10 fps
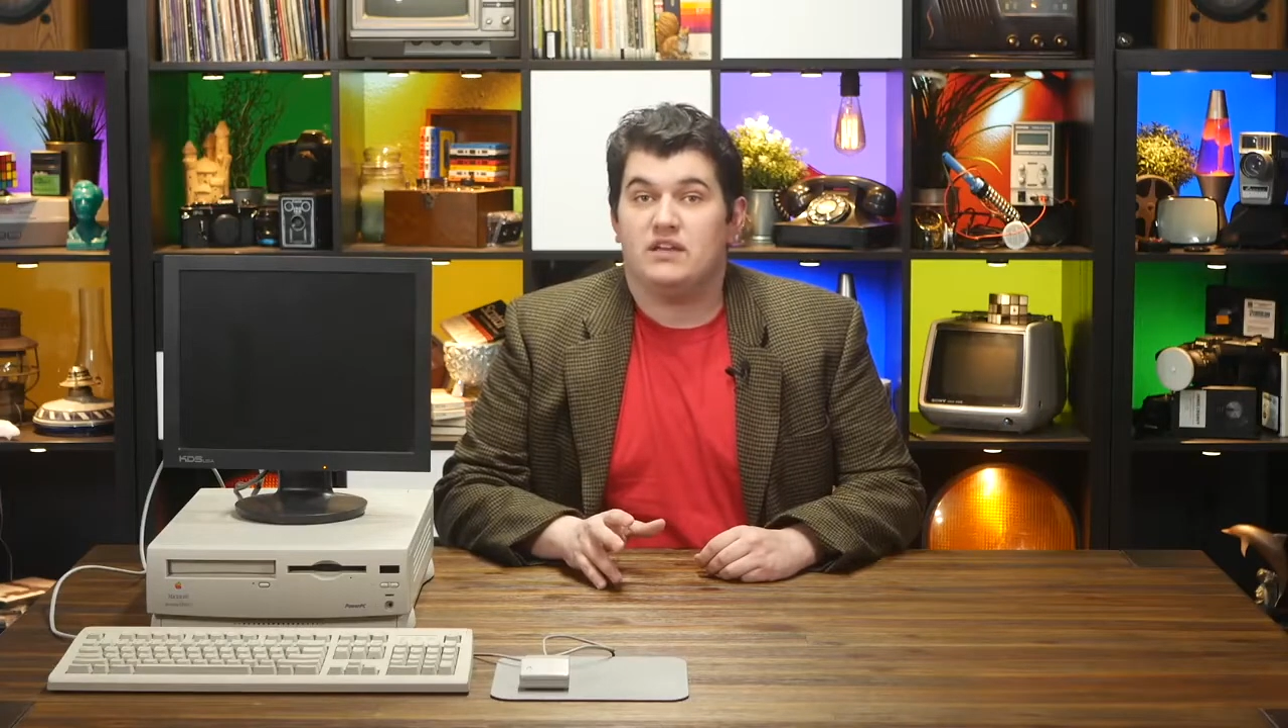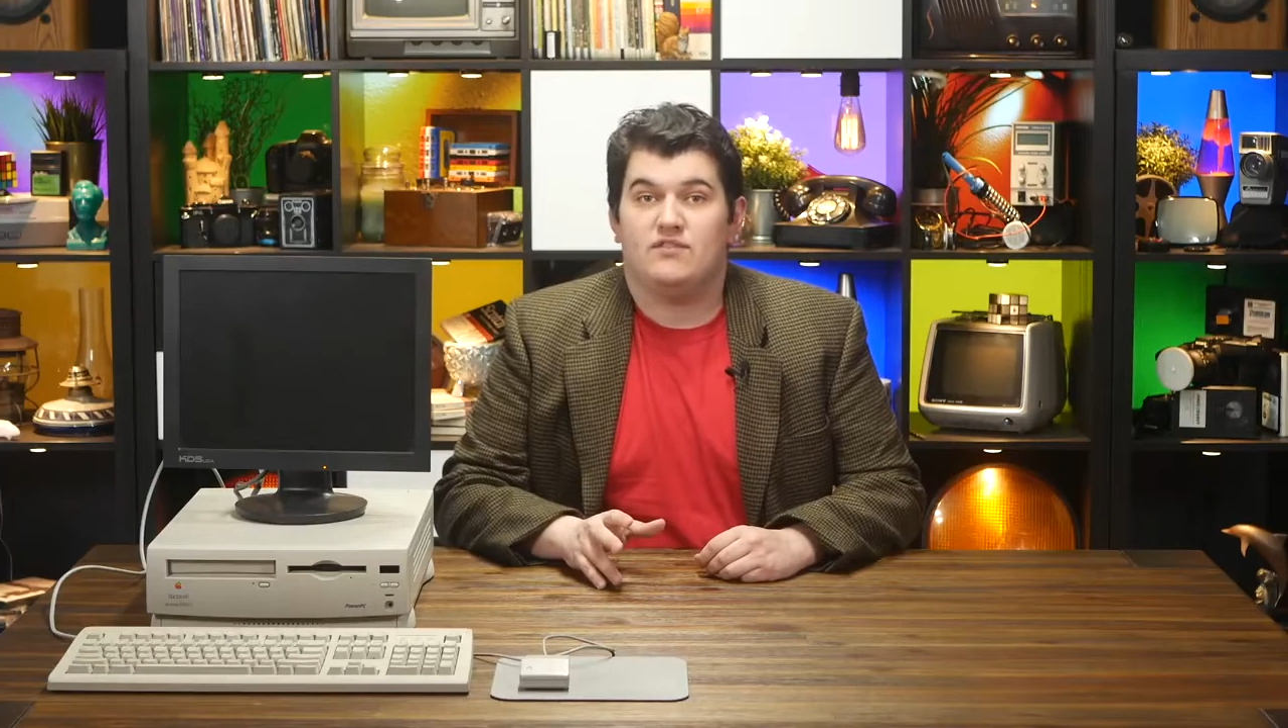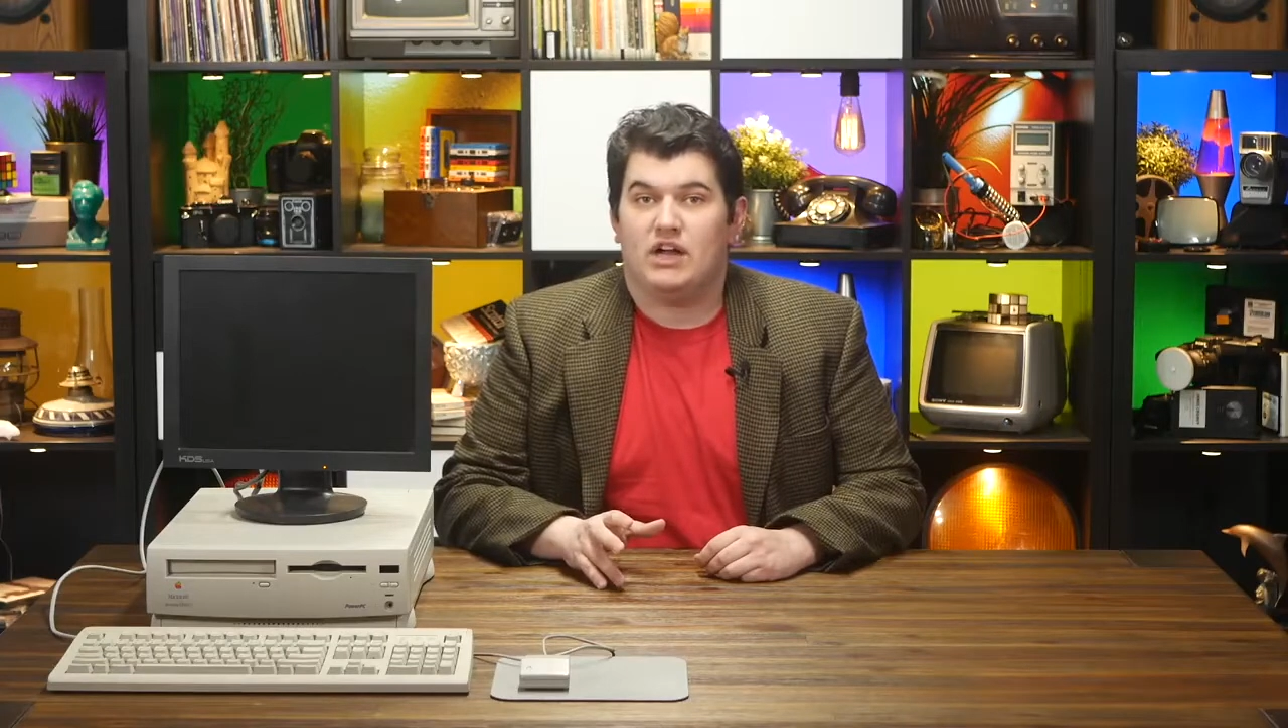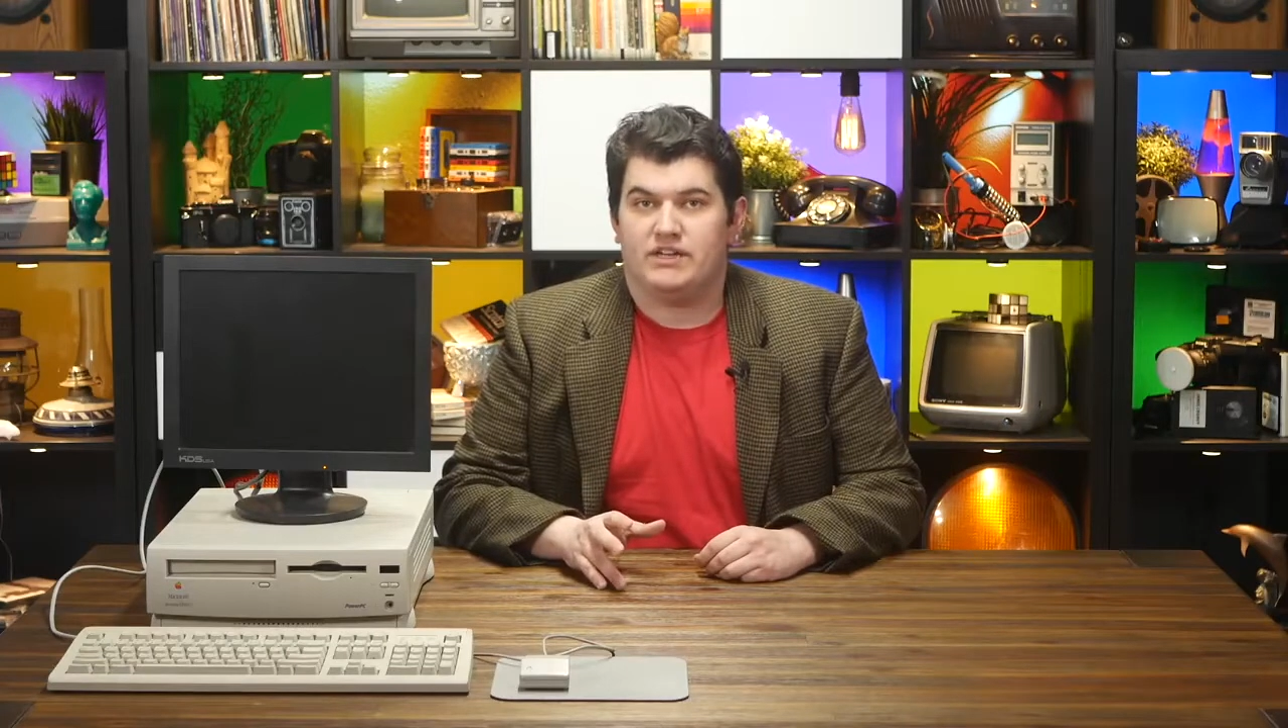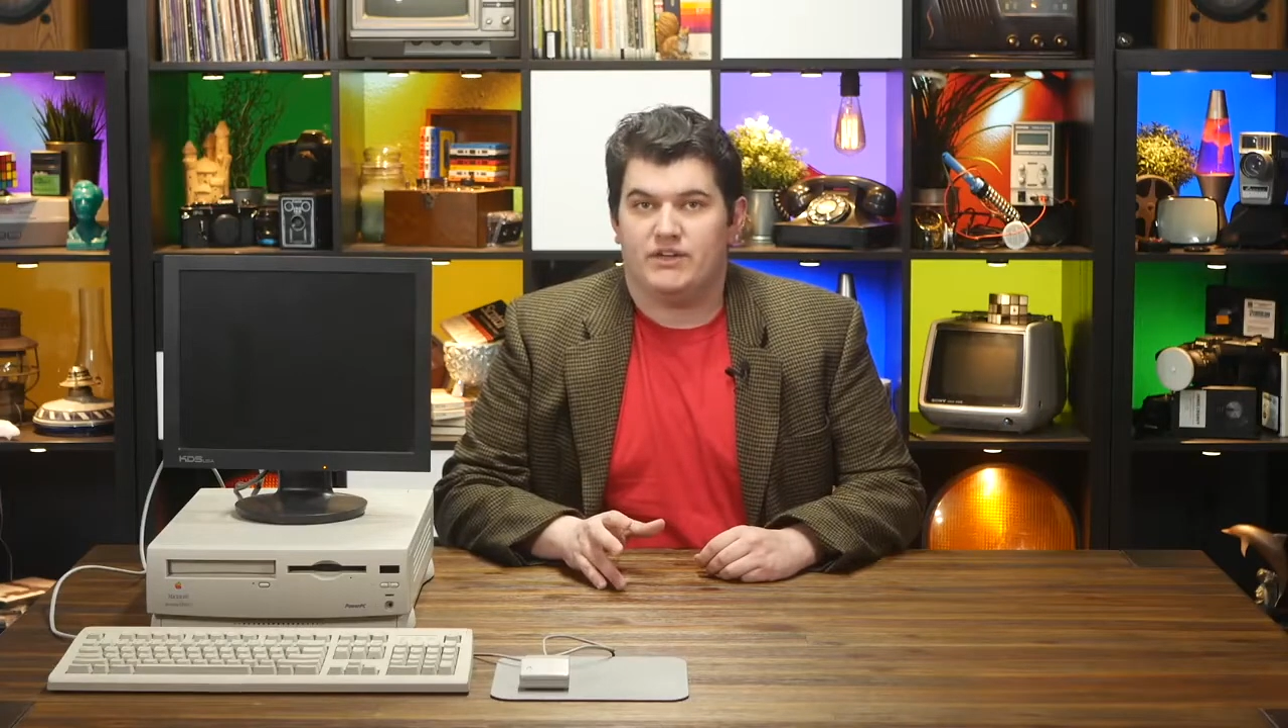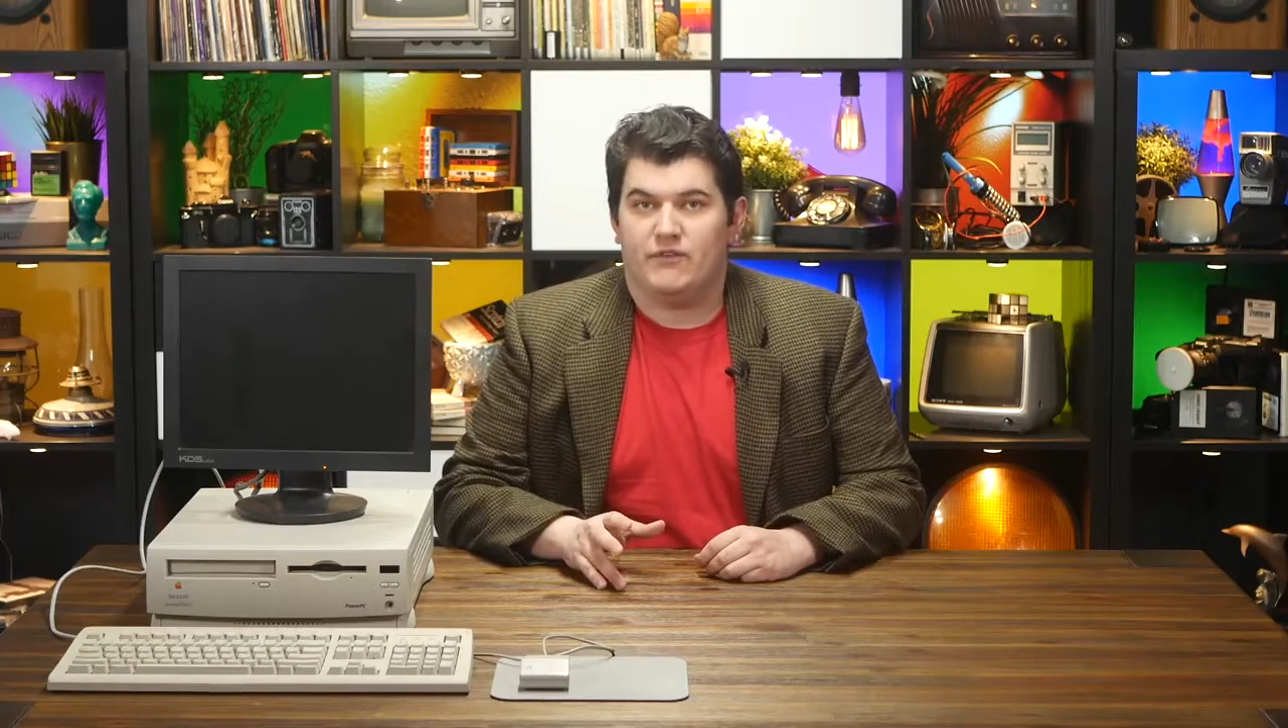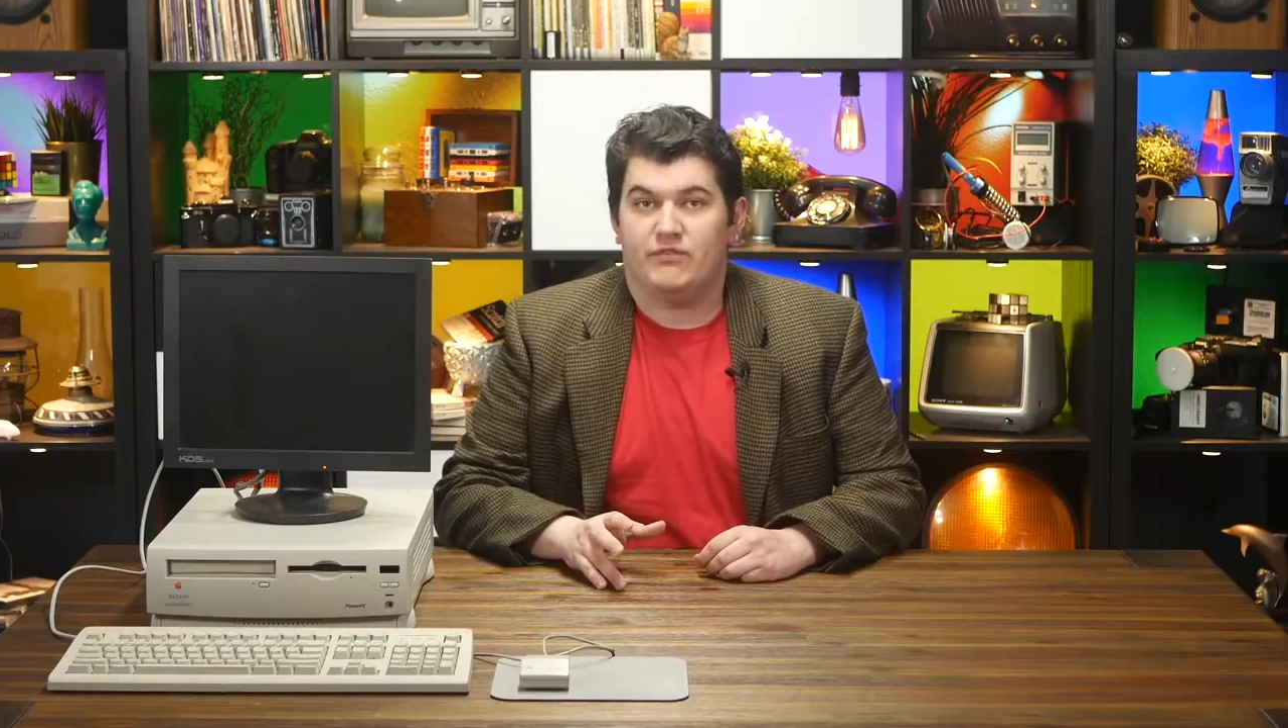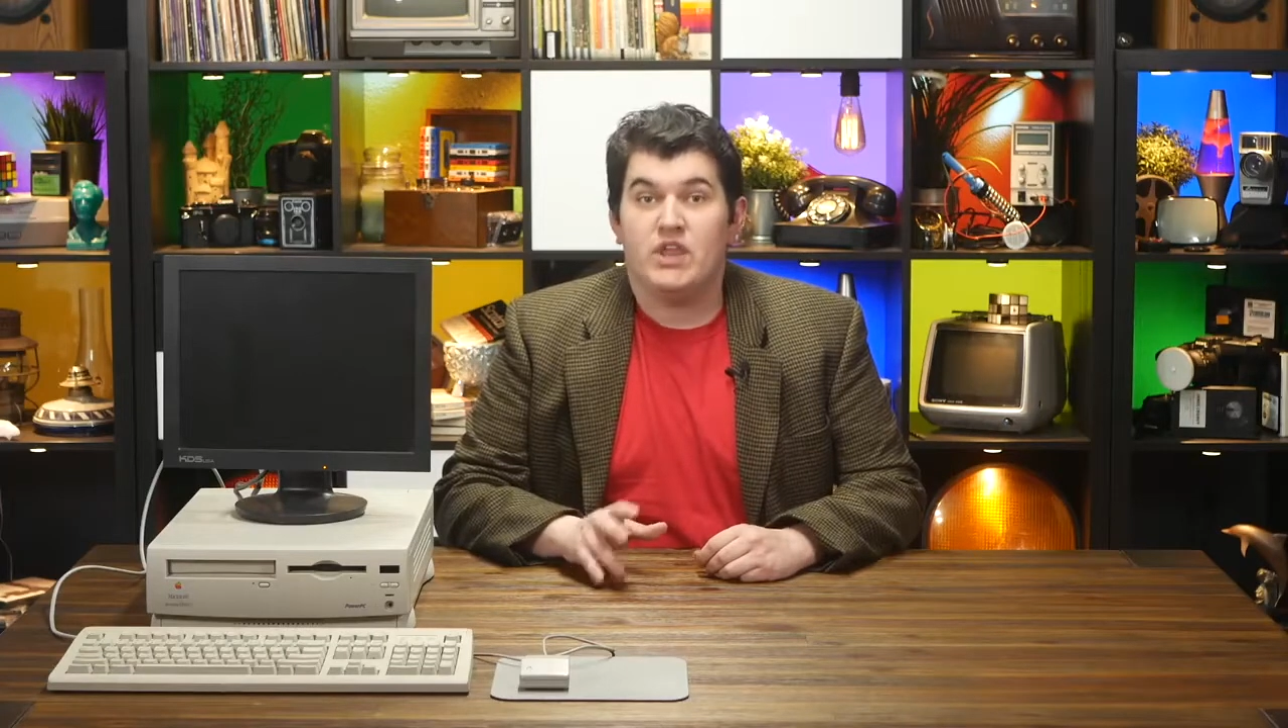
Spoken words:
of audio.